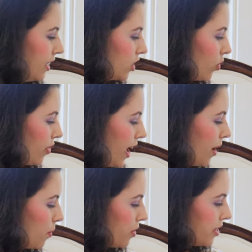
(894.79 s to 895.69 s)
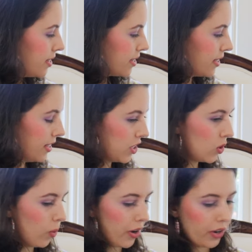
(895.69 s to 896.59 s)
So that was this
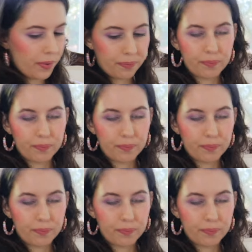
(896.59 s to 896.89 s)
sweater.